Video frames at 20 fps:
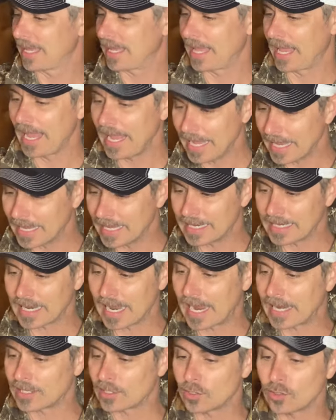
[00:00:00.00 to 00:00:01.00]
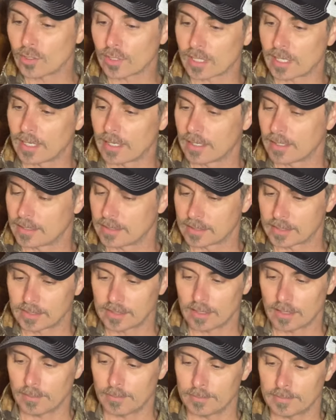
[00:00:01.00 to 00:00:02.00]
and I took
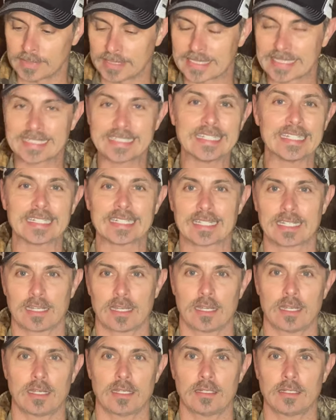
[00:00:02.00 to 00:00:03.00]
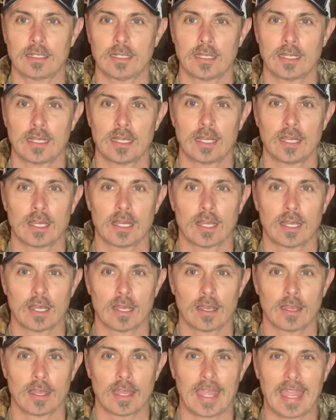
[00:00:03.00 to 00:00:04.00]
some Sitka
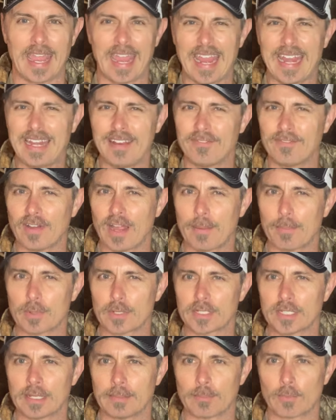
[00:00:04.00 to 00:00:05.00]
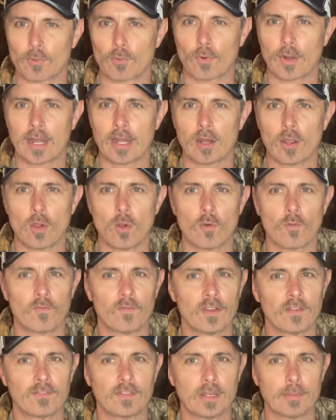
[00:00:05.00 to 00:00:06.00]
eighty-five percent merino,
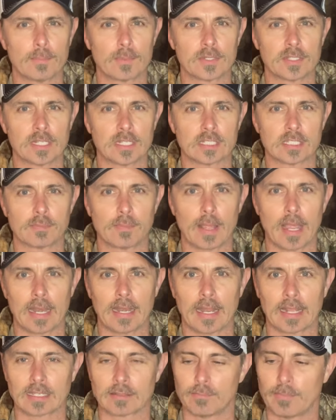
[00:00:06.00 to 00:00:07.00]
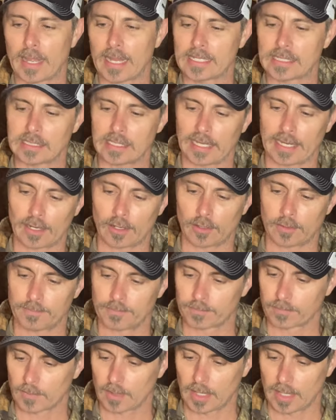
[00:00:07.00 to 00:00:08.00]
fifteen percent spandex base layer.
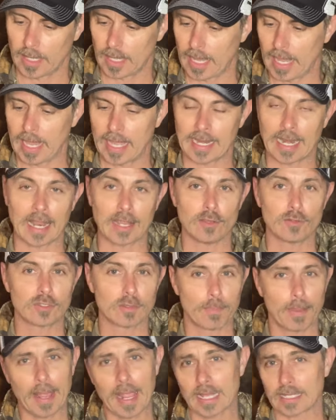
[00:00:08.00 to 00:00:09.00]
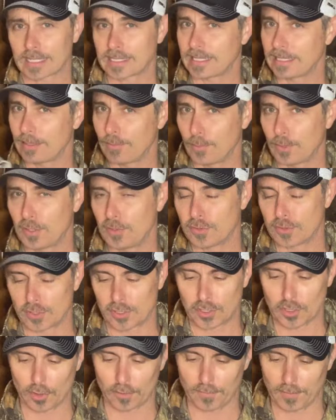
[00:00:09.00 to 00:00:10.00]
And I used the pants because I didn't want to use the
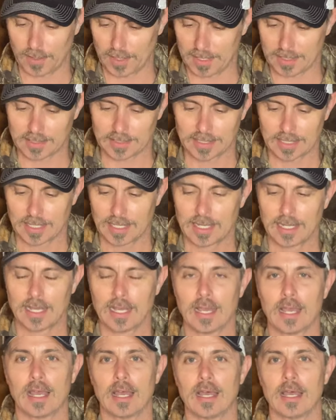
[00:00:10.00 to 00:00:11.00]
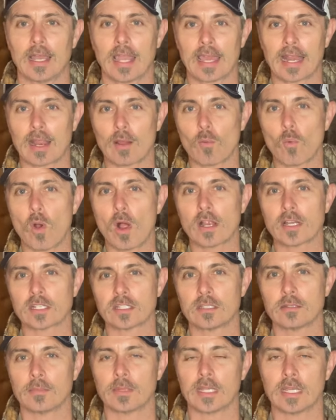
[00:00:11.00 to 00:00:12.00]
shirt for this. Uh, and I washed
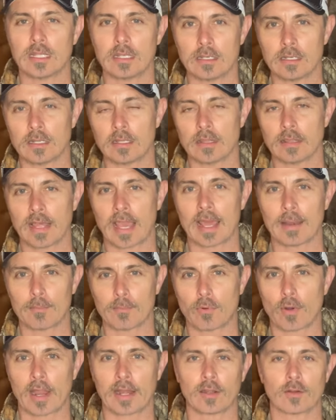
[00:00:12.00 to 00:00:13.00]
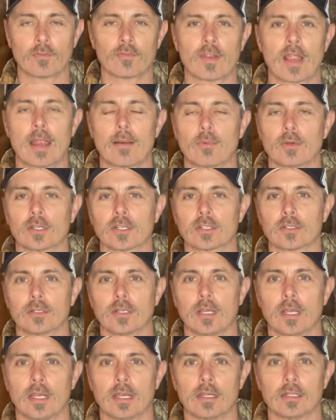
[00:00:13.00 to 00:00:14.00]
them in that brightener fabric
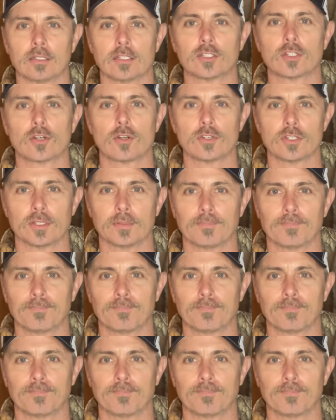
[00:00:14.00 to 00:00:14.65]
uh, detergent.